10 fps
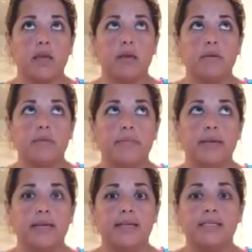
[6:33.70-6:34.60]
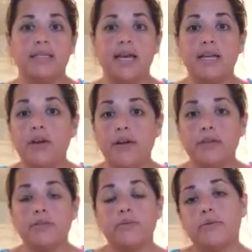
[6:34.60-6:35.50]
it would be 10
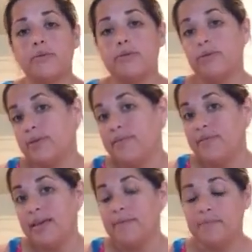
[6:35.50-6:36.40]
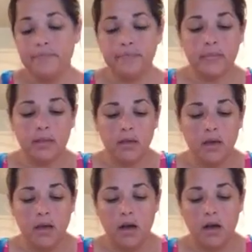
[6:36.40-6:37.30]
yards or 30 feet.
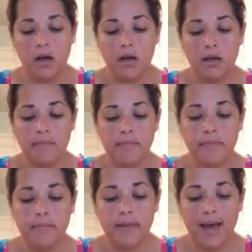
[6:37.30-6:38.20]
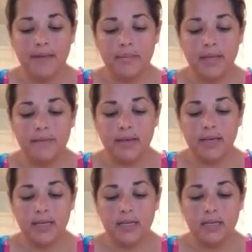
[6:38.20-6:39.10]
I'm
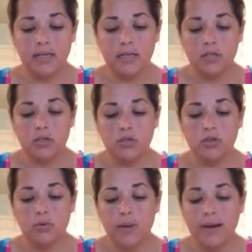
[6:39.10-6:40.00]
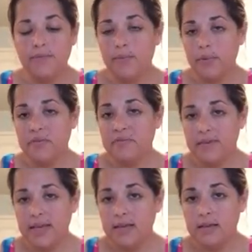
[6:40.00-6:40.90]
leaving 24
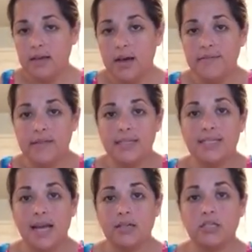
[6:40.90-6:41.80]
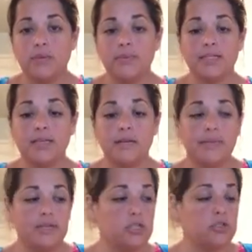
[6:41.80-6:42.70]
feet of it is actually what's going to
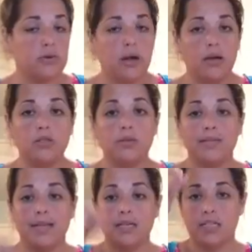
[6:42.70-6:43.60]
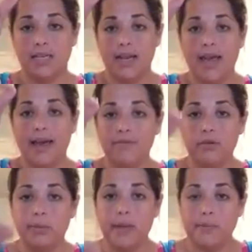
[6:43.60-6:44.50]
be strung. So it's actually going to have
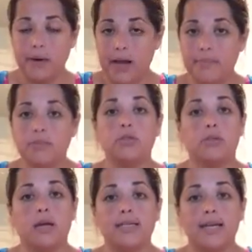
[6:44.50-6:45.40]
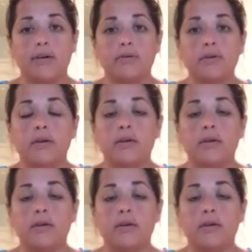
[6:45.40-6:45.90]
those paper cups strung down.